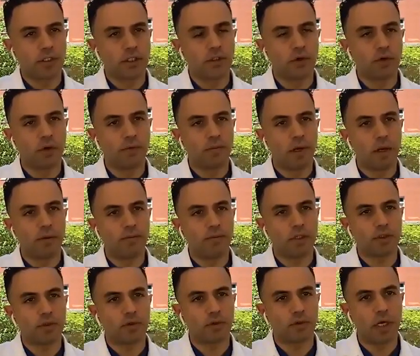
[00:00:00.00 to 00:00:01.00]
So I'm
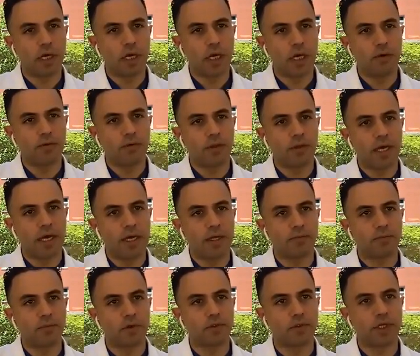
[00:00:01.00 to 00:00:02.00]
not sure how that
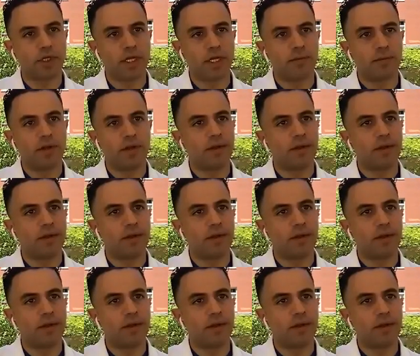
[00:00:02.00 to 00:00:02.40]
pertain.